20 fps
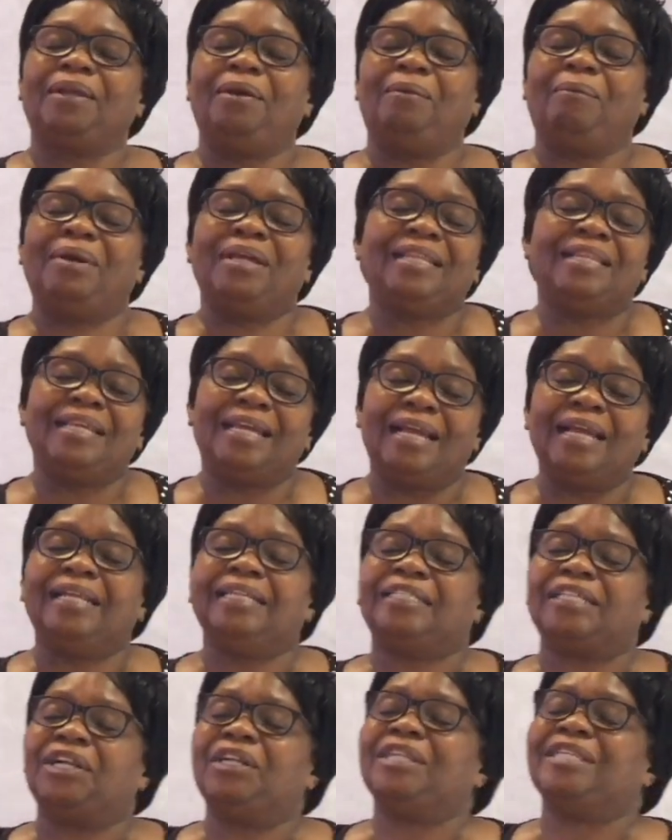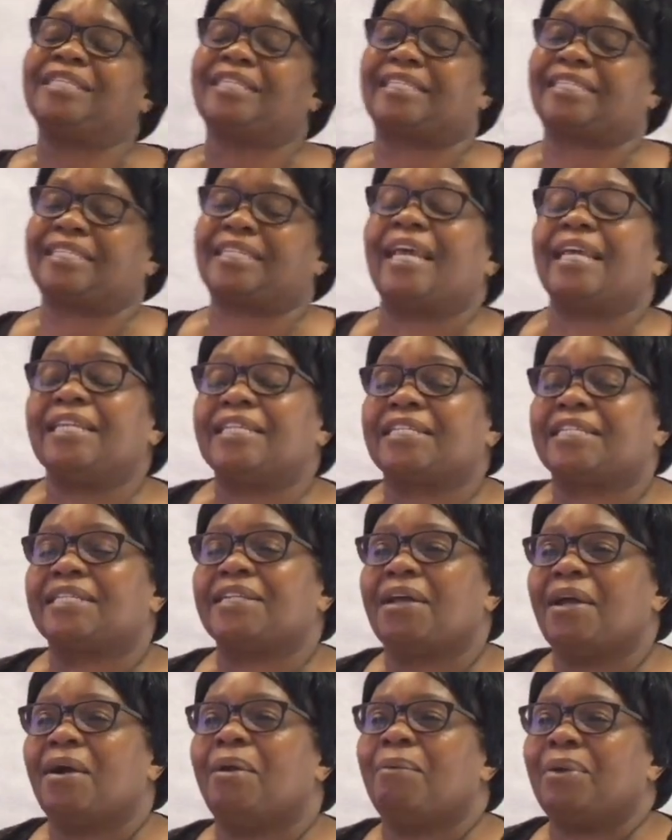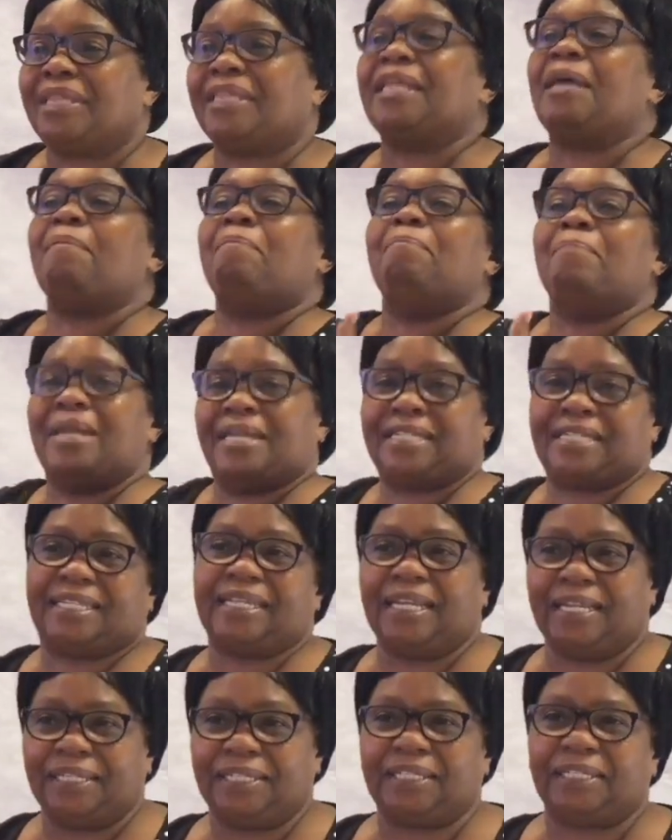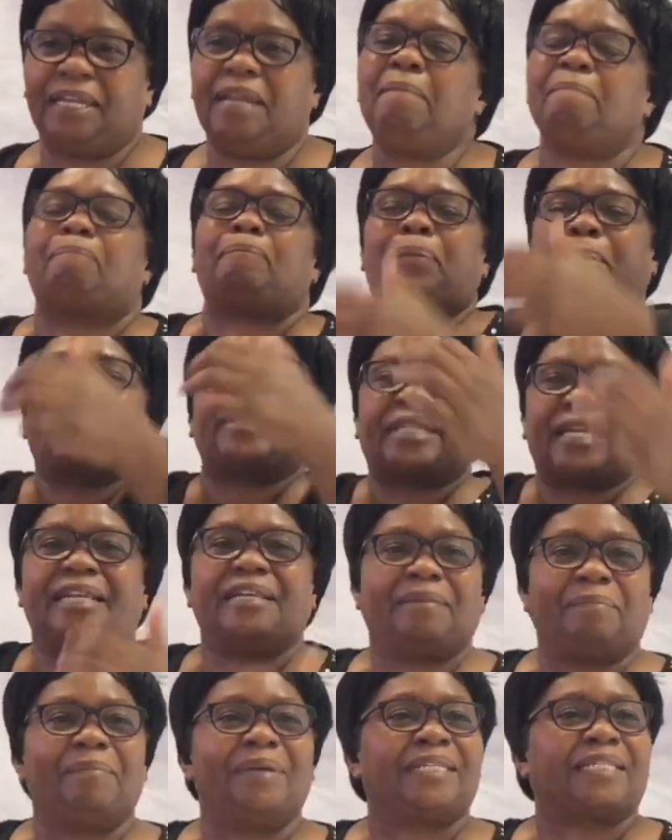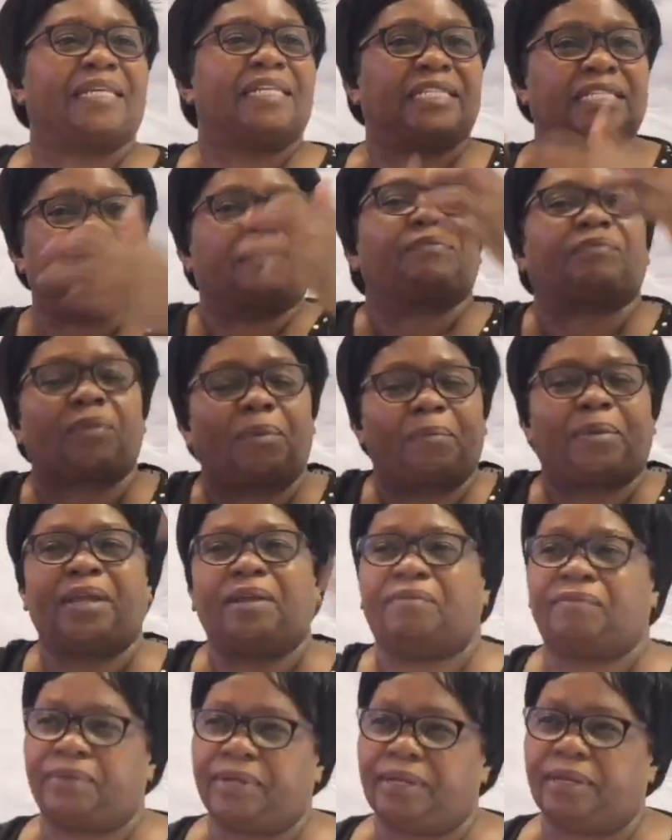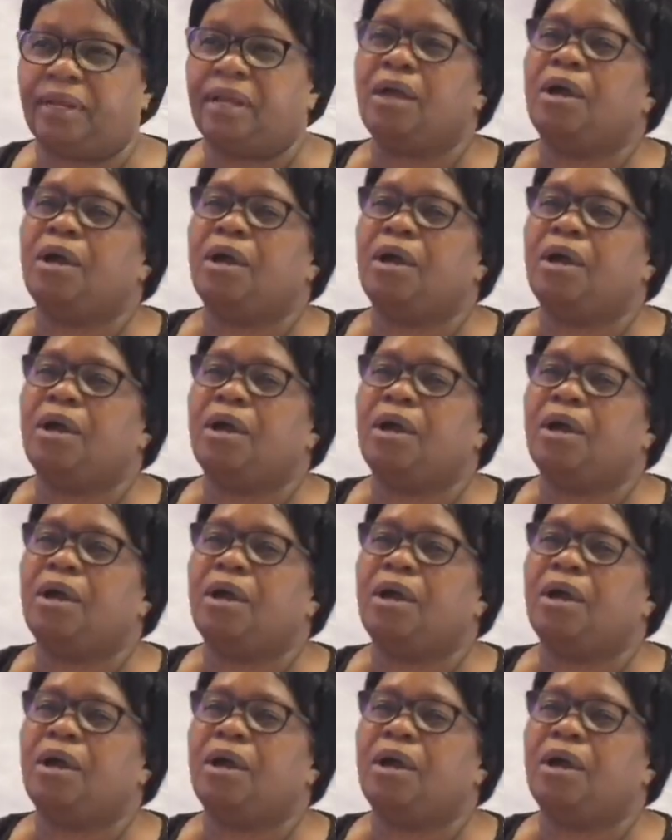When the angel is sent with a message, important messages from heaven,